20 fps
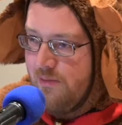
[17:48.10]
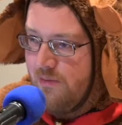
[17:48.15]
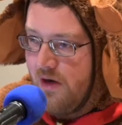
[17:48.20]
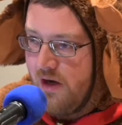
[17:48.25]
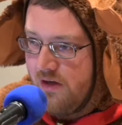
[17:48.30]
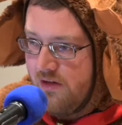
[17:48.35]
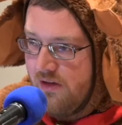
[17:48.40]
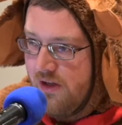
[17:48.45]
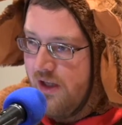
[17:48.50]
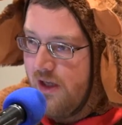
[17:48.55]

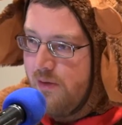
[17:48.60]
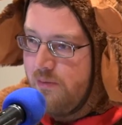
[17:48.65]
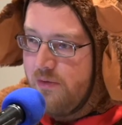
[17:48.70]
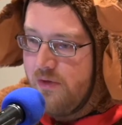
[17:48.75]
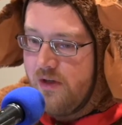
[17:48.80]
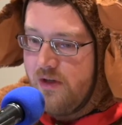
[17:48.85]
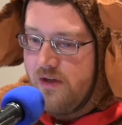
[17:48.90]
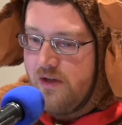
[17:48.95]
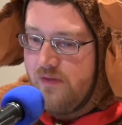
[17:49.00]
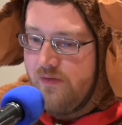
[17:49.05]
huddle up,
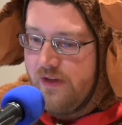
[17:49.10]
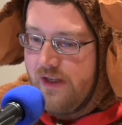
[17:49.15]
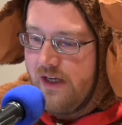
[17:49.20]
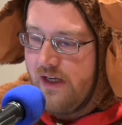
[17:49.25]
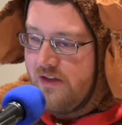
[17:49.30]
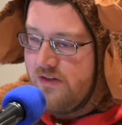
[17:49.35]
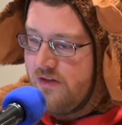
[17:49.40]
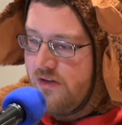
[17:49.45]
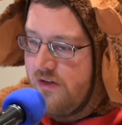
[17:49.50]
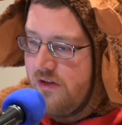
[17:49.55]

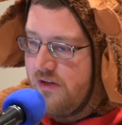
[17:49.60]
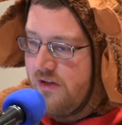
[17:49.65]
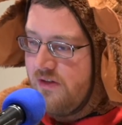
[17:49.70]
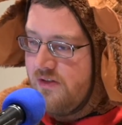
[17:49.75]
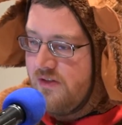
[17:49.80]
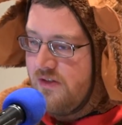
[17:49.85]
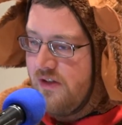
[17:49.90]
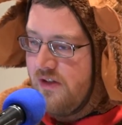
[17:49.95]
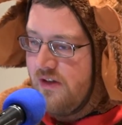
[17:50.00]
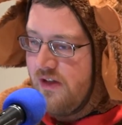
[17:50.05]
and so you can
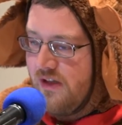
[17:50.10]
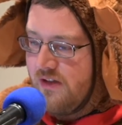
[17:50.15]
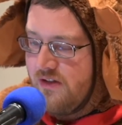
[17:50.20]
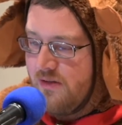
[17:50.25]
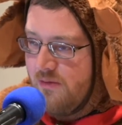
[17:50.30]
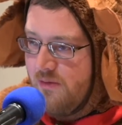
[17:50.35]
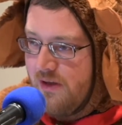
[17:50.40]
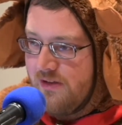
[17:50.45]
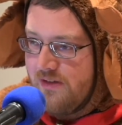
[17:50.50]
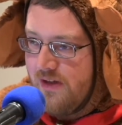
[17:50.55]
see like
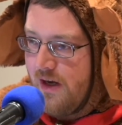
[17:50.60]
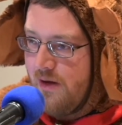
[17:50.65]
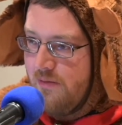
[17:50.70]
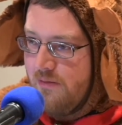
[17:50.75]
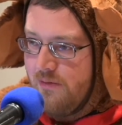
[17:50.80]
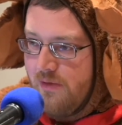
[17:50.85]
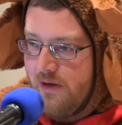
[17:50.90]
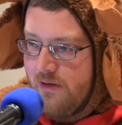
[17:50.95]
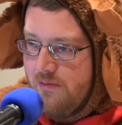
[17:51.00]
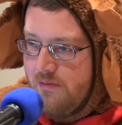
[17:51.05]
some of
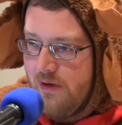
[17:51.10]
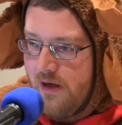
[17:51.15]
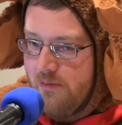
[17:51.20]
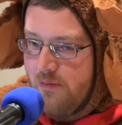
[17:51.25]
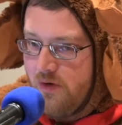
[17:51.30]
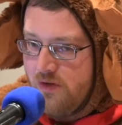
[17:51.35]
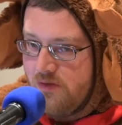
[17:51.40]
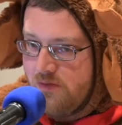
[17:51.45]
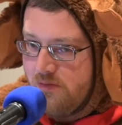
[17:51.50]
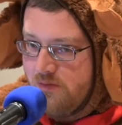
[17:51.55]
my
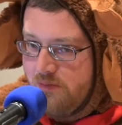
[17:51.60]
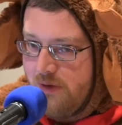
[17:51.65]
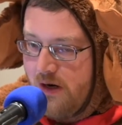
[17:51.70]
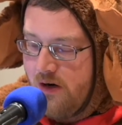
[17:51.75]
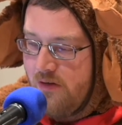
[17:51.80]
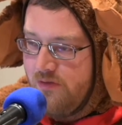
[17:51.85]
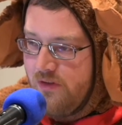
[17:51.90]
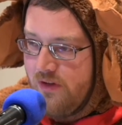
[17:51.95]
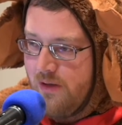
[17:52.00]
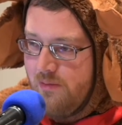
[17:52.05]
most
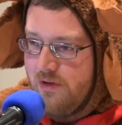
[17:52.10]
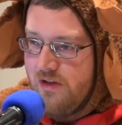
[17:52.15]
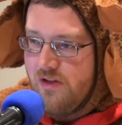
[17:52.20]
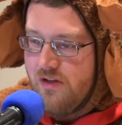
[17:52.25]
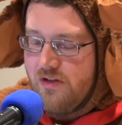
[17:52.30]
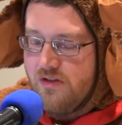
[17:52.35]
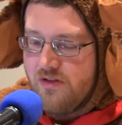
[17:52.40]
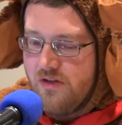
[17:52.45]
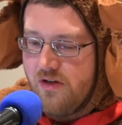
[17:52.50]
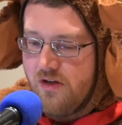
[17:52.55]
powerful
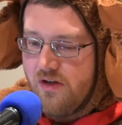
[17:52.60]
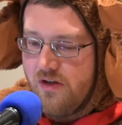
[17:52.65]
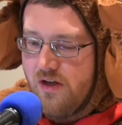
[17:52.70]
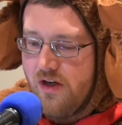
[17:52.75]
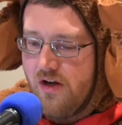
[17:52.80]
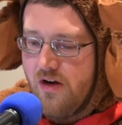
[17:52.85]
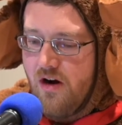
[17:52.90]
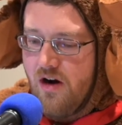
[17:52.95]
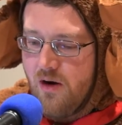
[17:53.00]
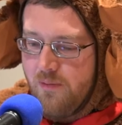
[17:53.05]
images are
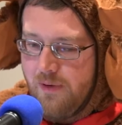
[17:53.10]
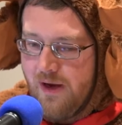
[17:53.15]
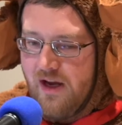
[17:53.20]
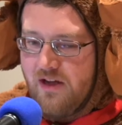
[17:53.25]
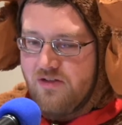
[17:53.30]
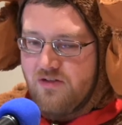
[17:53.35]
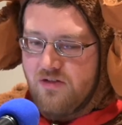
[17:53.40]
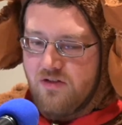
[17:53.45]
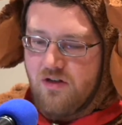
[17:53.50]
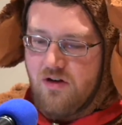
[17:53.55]
our
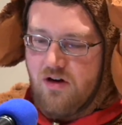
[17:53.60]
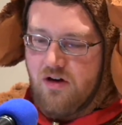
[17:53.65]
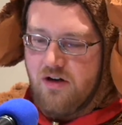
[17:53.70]
pastor, our